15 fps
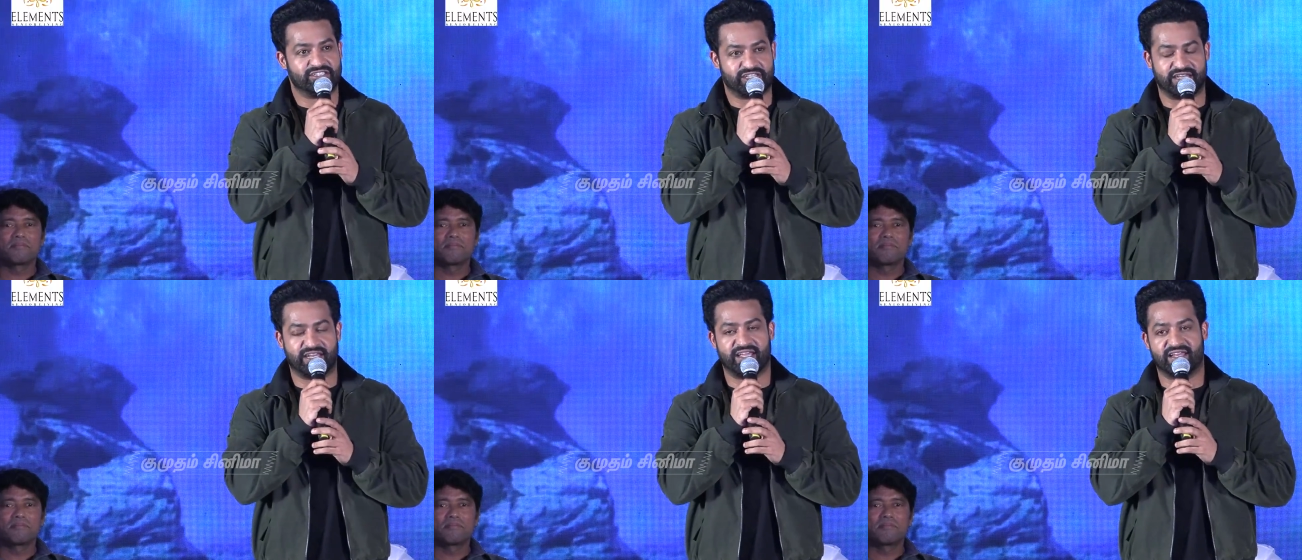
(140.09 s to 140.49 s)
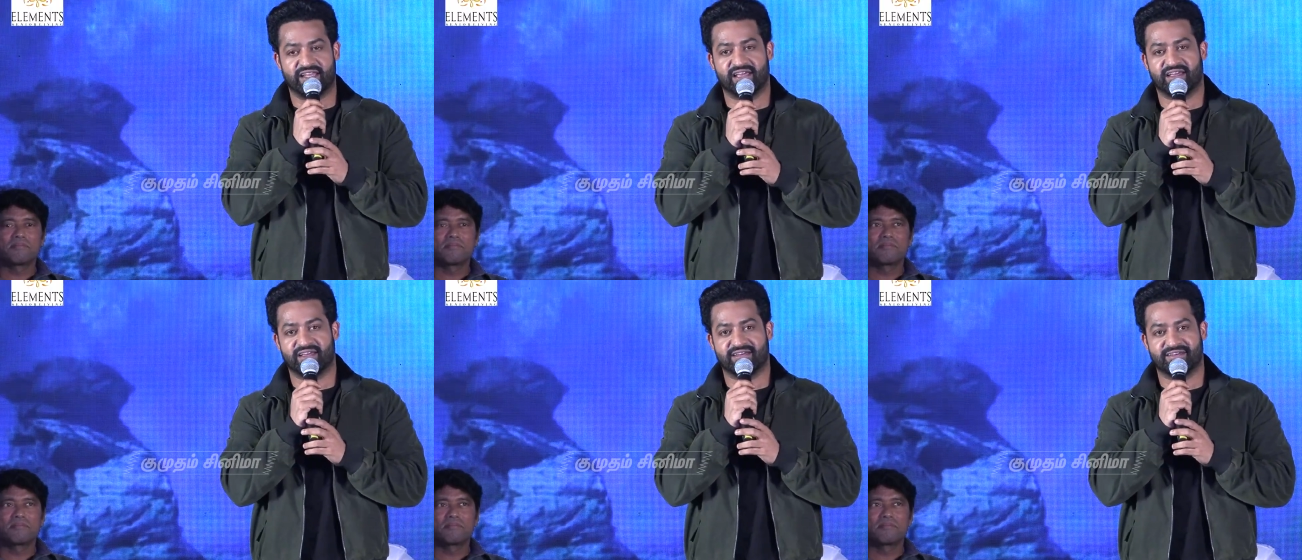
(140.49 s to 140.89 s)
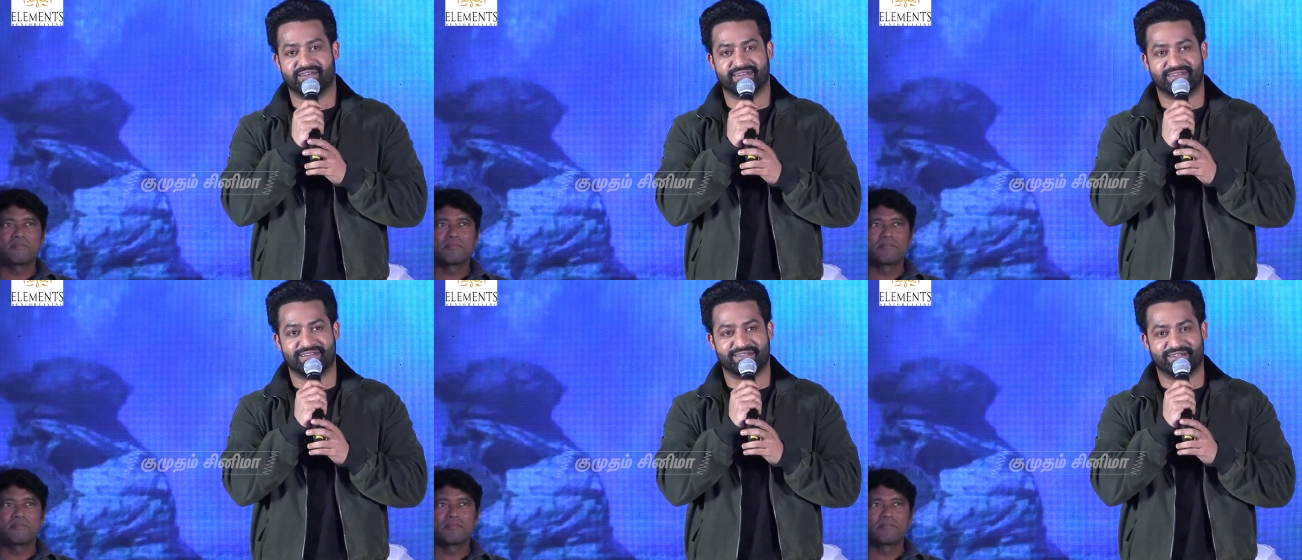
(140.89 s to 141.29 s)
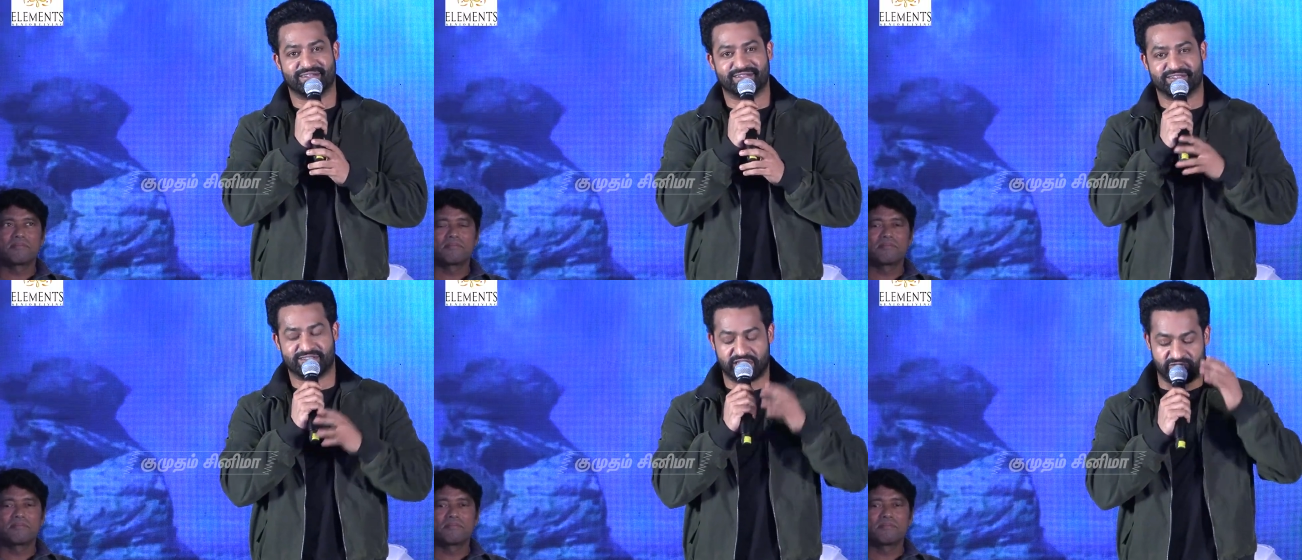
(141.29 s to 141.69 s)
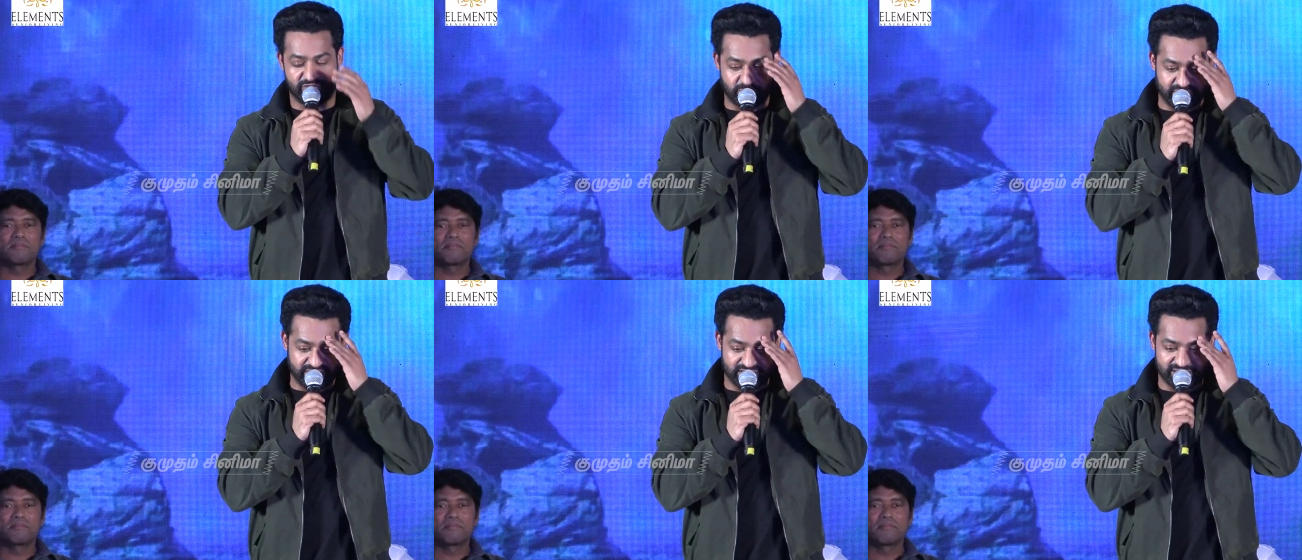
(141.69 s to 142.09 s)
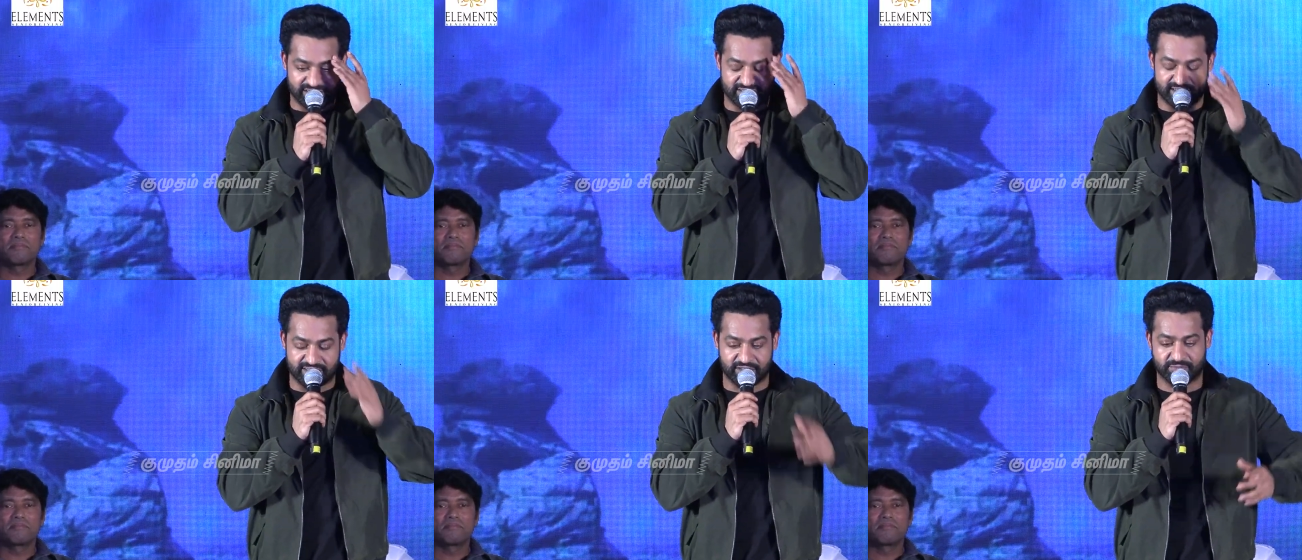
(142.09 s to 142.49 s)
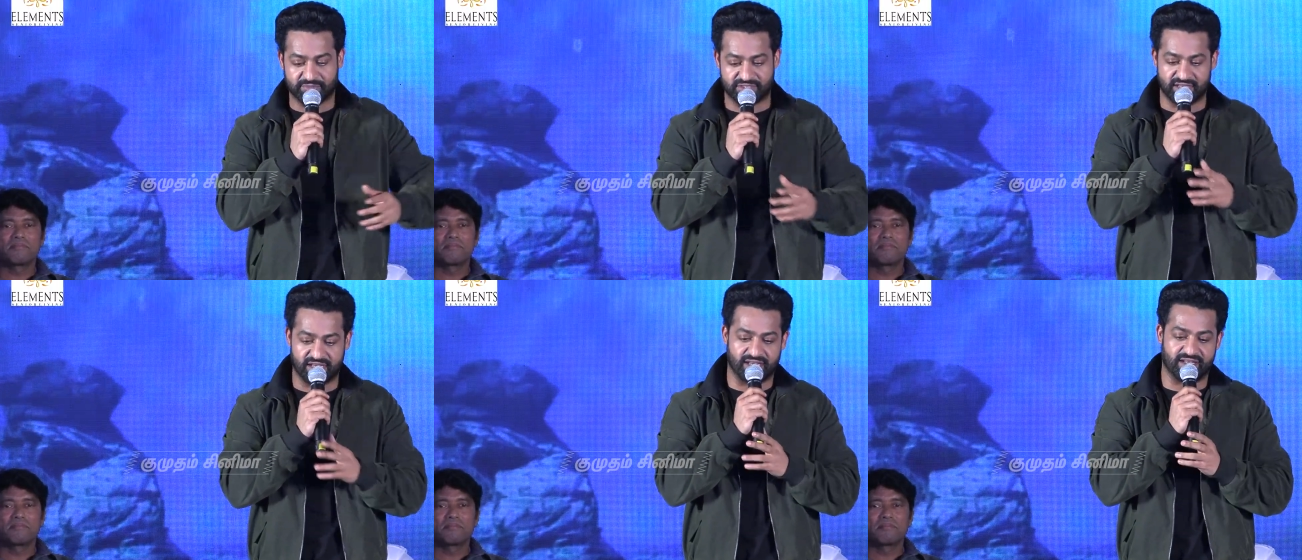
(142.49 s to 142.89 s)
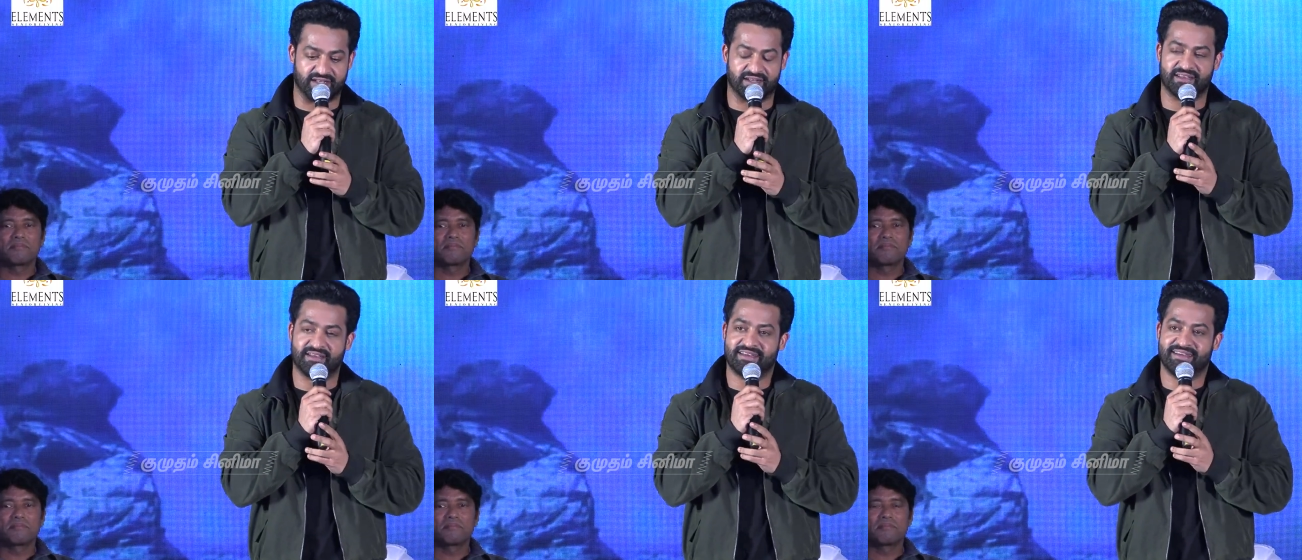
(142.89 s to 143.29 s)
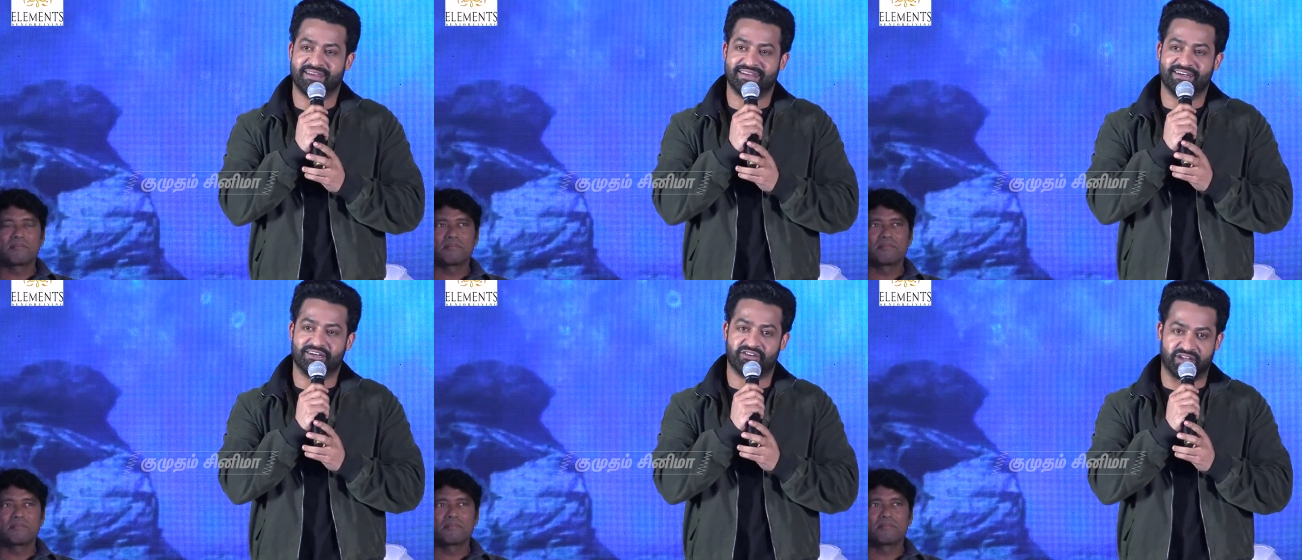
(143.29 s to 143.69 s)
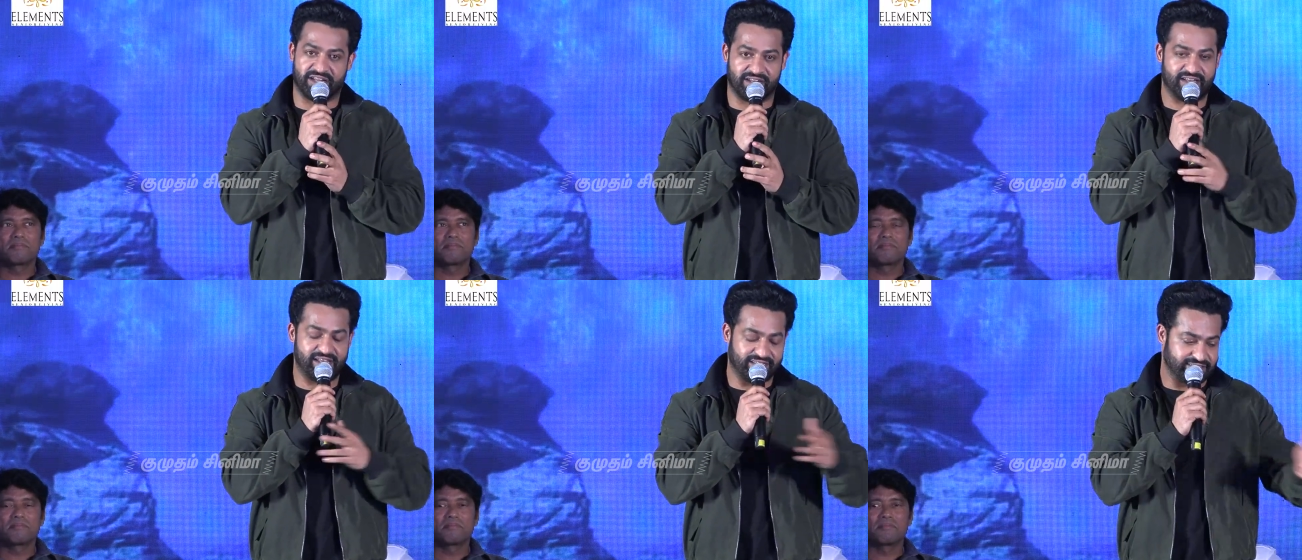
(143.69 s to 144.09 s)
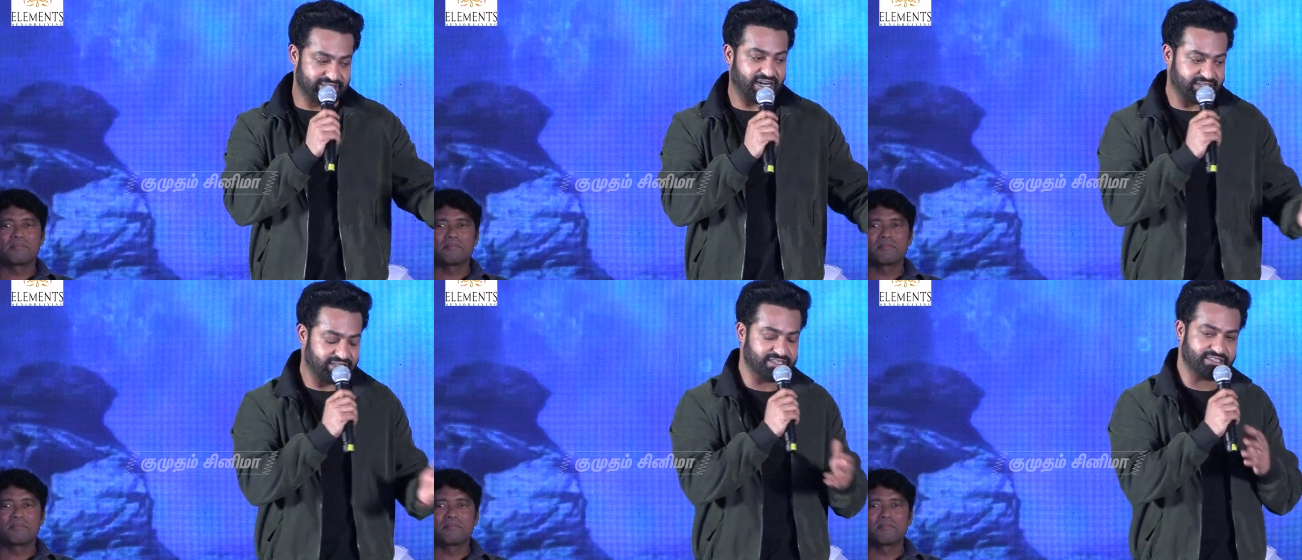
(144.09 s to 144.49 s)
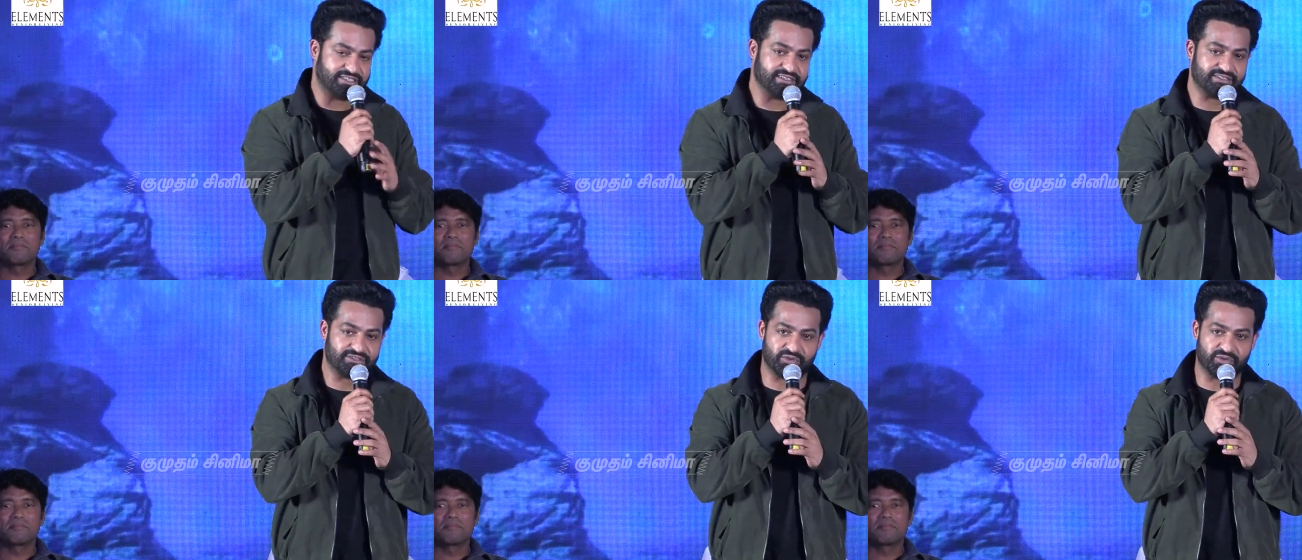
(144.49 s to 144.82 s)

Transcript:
Speaker 1: Chennai la Sri Venkatachin Satyam sir training la start aichu.